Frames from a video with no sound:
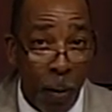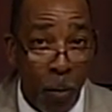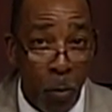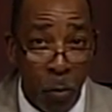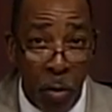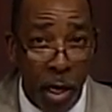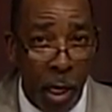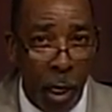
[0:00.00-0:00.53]

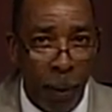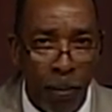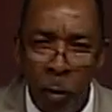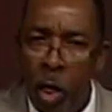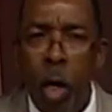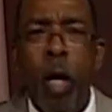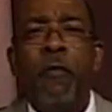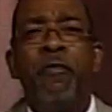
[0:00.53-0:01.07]
me.
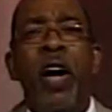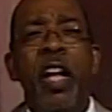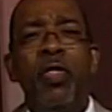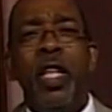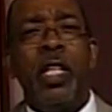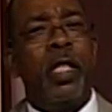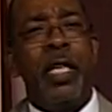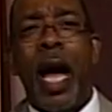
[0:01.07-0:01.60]
Faith
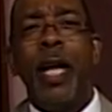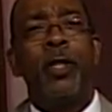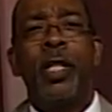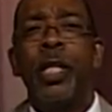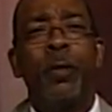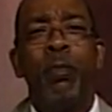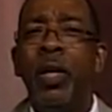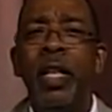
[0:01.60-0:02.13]
is not
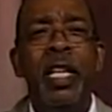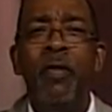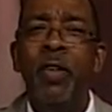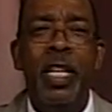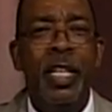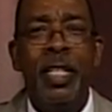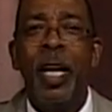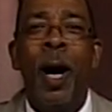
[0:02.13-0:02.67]
just believing
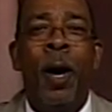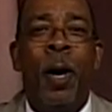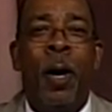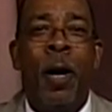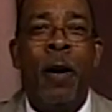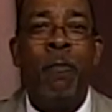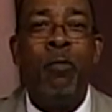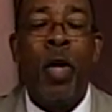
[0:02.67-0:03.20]
in
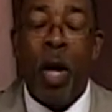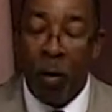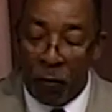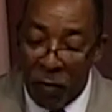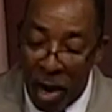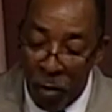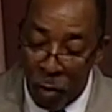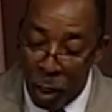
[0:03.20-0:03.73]
God.
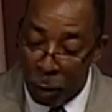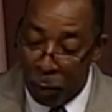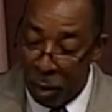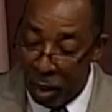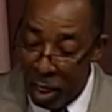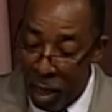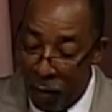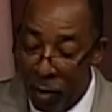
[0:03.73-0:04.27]
Faith is
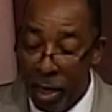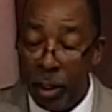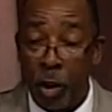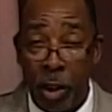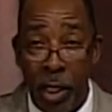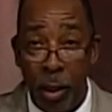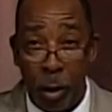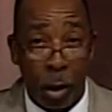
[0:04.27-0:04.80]
believing in
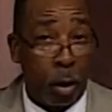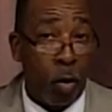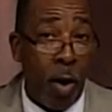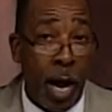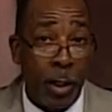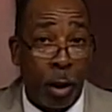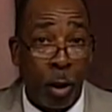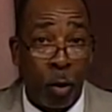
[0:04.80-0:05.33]
Jesus
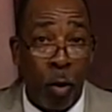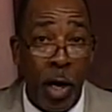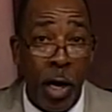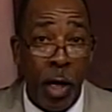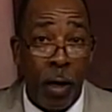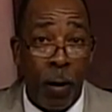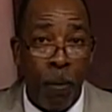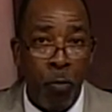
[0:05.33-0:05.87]
Christ as
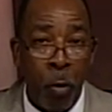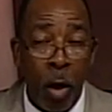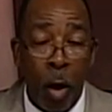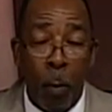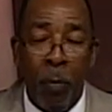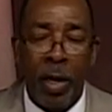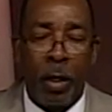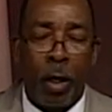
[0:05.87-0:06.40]
well
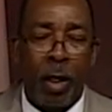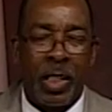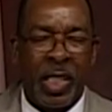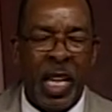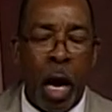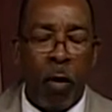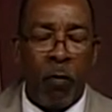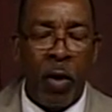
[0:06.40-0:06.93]
because
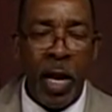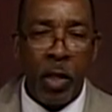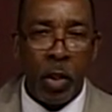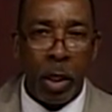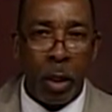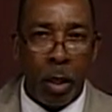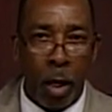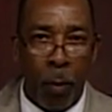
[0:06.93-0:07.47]

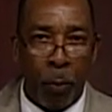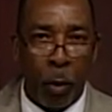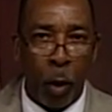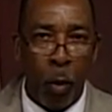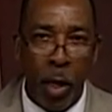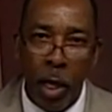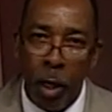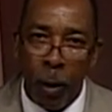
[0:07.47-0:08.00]
salvation come
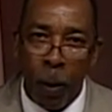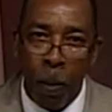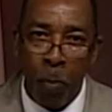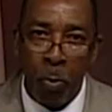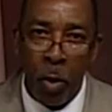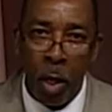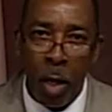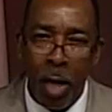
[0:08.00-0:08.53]
through him.
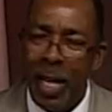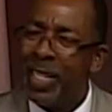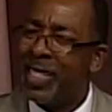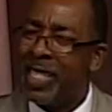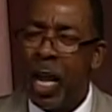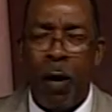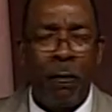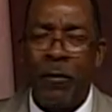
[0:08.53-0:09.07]

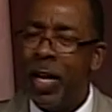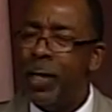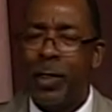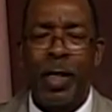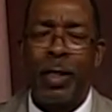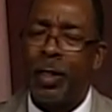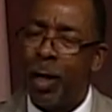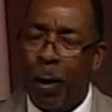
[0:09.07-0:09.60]

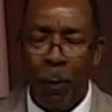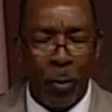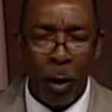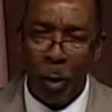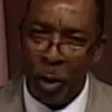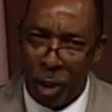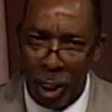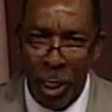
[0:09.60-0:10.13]
Salvation come
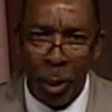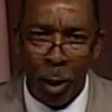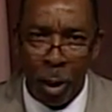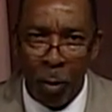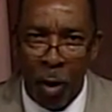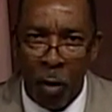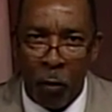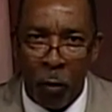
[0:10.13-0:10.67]
through Jesus,
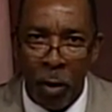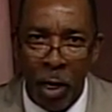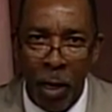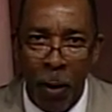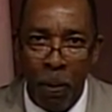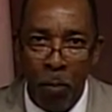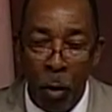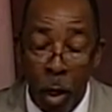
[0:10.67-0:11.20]
my
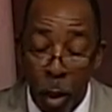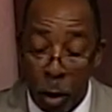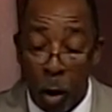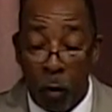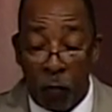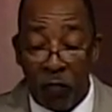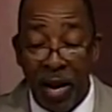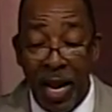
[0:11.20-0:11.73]
friend.
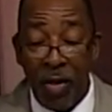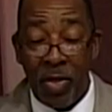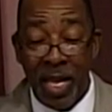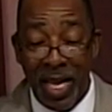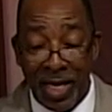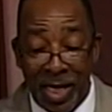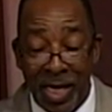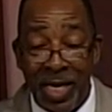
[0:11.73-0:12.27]
So faith
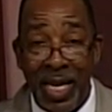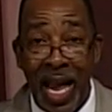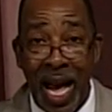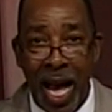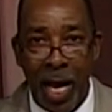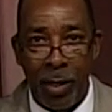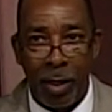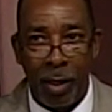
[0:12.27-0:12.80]
is
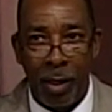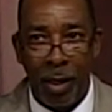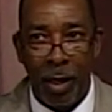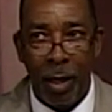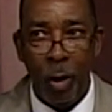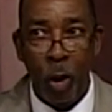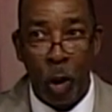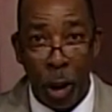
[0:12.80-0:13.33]
not
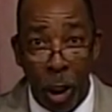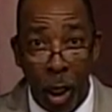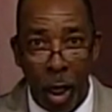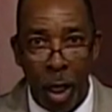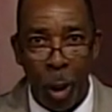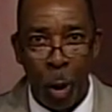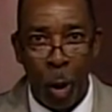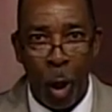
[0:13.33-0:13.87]

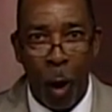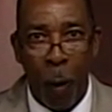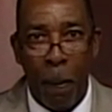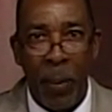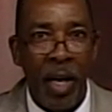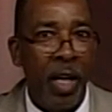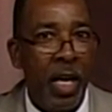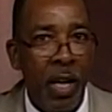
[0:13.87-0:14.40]
just
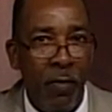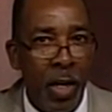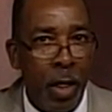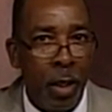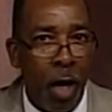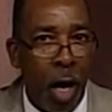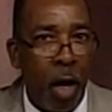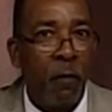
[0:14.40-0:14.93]
believing in
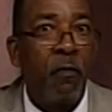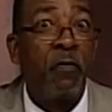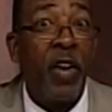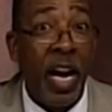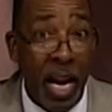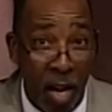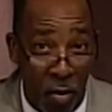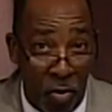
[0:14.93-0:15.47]
God.
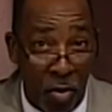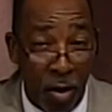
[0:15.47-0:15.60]
Faith